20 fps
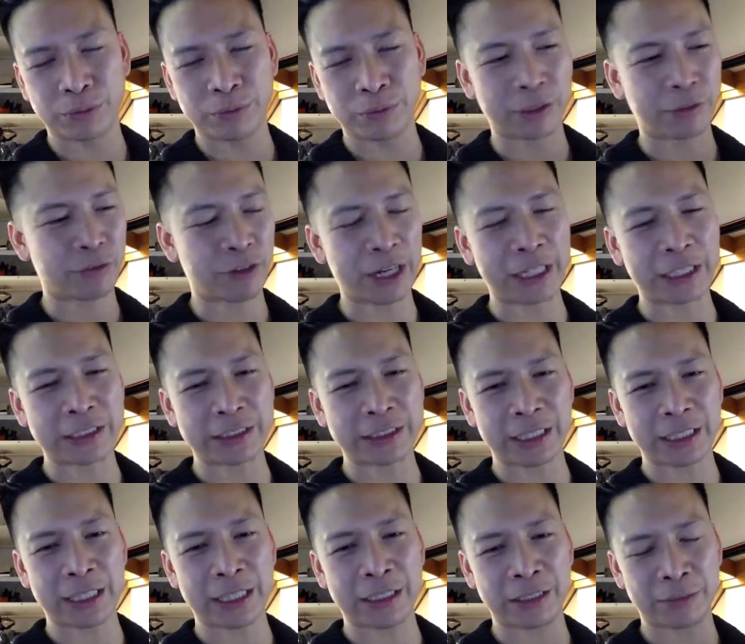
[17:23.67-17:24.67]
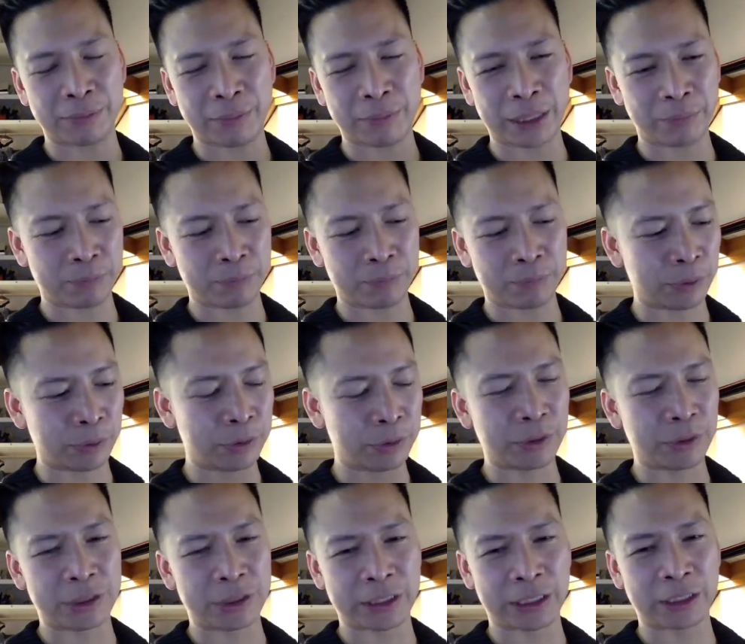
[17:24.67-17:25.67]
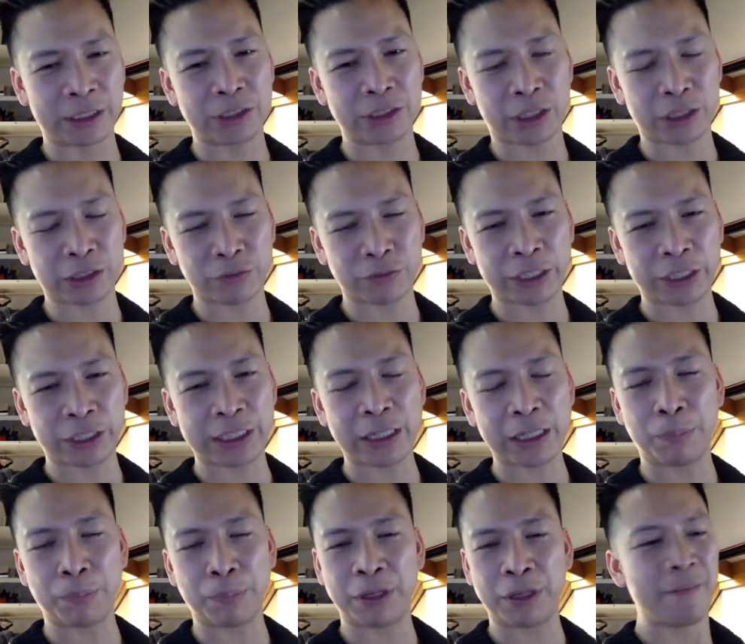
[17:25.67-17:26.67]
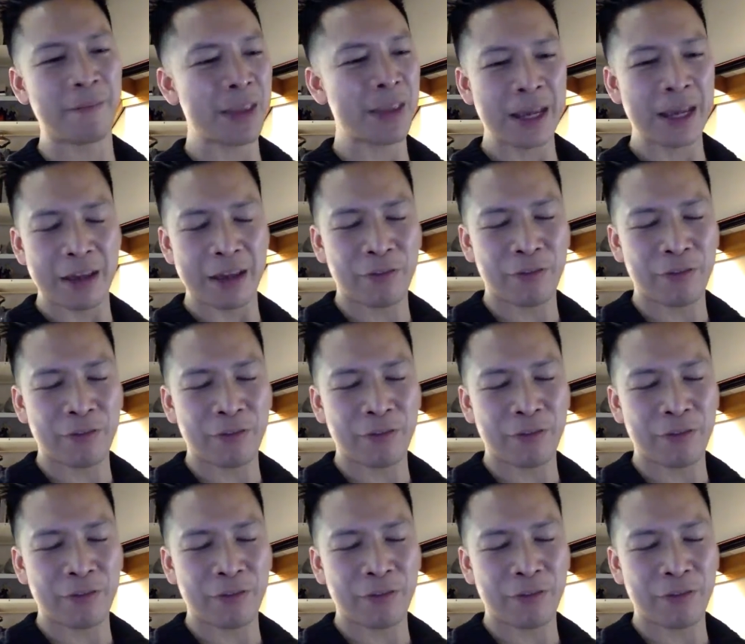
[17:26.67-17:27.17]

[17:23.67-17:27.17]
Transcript: device and my Bluetooth thing starts flaking up. But if I'm